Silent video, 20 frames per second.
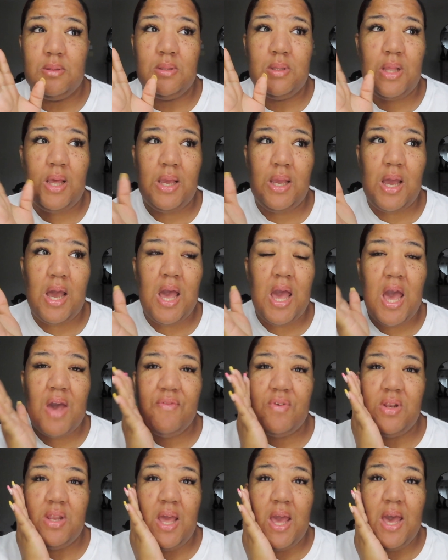Like, I
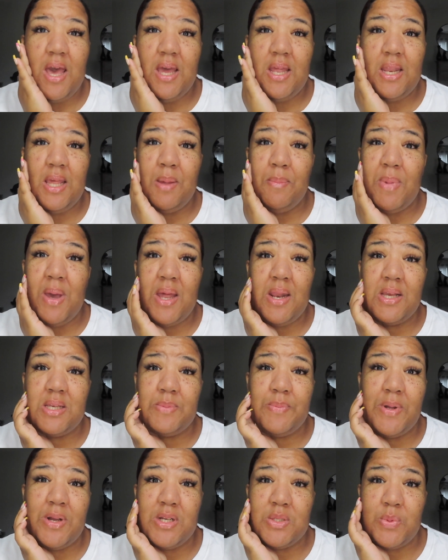haven't had a bad
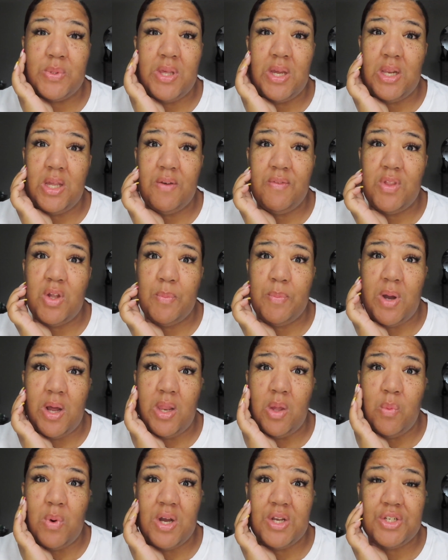experience with any of their
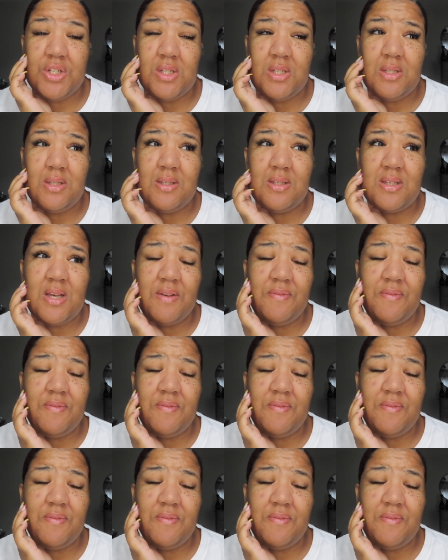body washes.